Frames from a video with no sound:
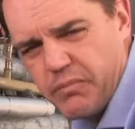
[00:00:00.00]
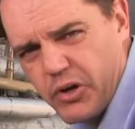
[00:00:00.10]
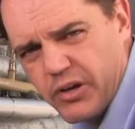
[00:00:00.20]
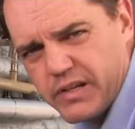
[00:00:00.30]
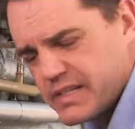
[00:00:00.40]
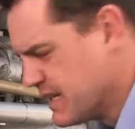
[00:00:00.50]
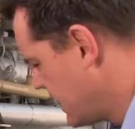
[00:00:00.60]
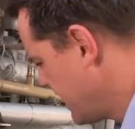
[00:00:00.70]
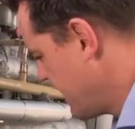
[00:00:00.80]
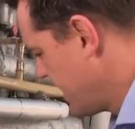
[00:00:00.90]
burners.
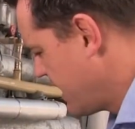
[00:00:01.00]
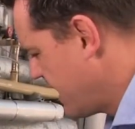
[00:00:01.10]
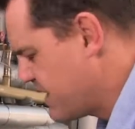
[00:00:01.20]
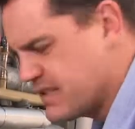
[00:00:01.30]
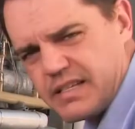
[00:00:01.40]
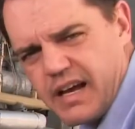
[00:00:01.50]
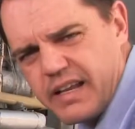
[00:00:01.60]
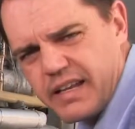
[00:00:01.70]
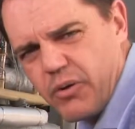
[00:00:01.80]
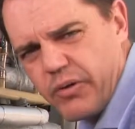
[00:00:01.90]

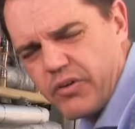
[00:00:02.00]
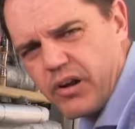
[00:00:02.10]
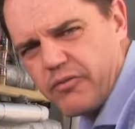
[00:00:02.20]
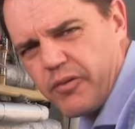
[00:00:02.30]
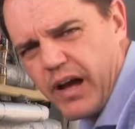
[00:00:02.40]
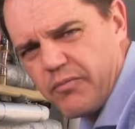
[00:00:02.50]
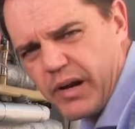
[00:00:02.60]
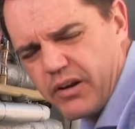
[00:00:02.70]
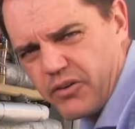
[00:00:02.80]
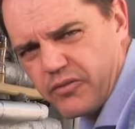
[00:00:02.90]
Inside here we've got a 5
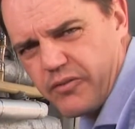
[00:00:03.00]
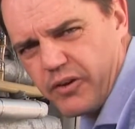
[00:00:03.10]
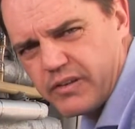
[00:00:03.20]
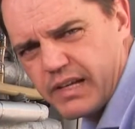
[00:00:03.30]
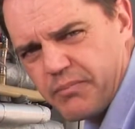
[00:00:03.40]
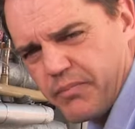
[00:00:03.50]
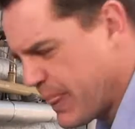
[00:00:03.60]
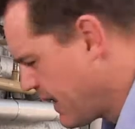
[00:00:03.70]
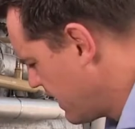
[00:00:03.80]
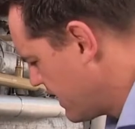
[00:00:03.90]
micron filter.
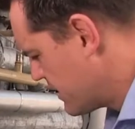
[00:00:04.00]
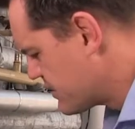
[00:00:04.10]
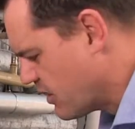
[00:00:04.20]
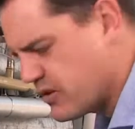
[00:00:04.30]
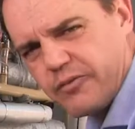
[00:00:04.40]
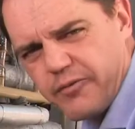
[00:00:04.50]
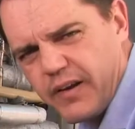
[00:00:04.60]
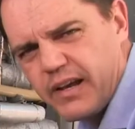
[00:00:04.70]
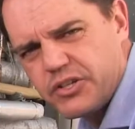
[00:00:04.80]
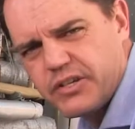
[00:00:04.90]
So to
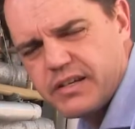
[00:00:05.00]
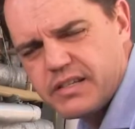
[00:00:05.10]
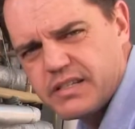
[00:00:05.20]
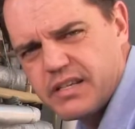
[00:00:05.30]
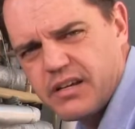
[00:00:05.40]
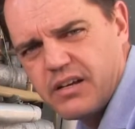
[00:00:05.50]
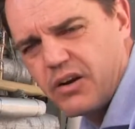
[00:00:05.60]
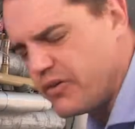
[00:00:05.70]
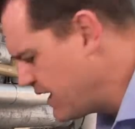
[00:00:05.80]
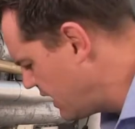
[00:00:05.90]
flush this
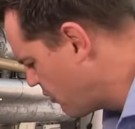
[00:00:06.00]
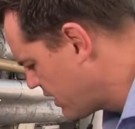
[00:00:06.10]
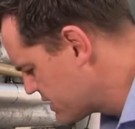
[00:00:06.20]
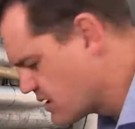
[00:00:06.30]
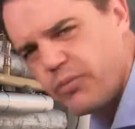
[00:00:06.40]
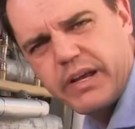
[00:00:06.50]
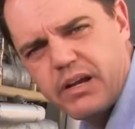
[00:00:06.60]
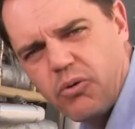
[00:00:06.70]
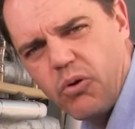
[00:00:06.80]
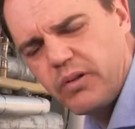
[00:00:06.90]
really once a week,
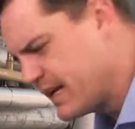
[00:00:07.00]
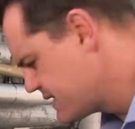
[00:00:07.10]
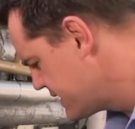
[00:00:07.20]
all that's